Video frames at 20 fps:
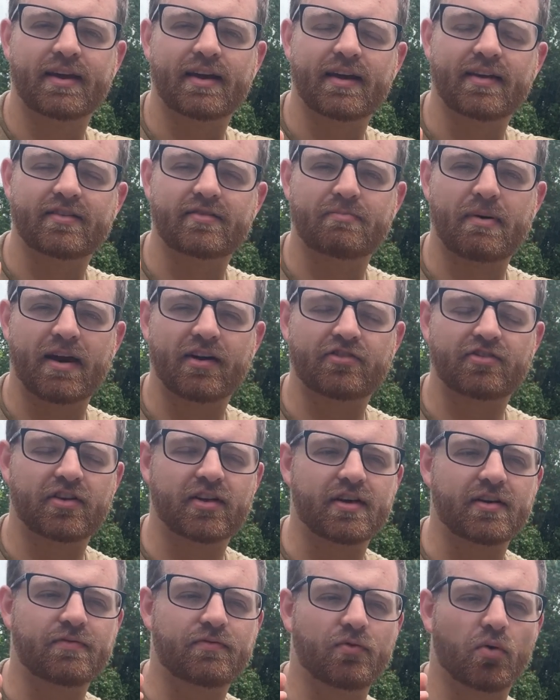
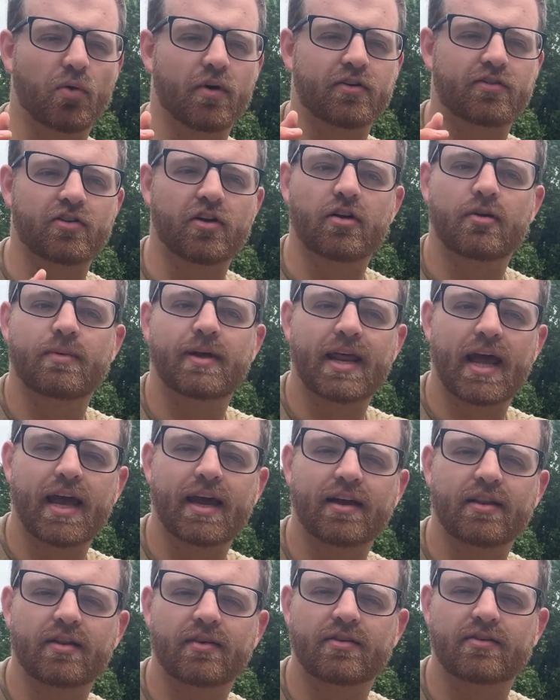especially for tournament
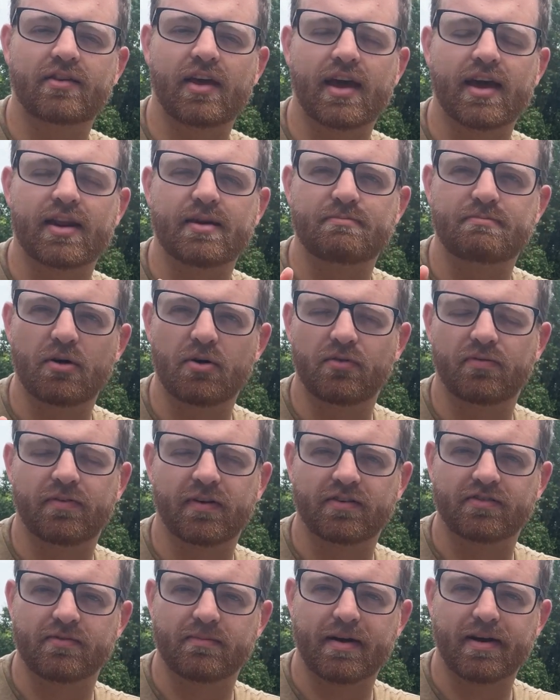anglers and boat
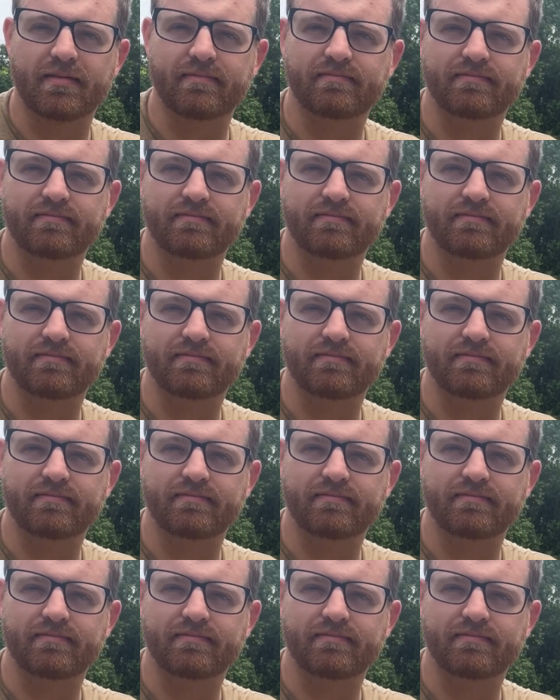fishermen.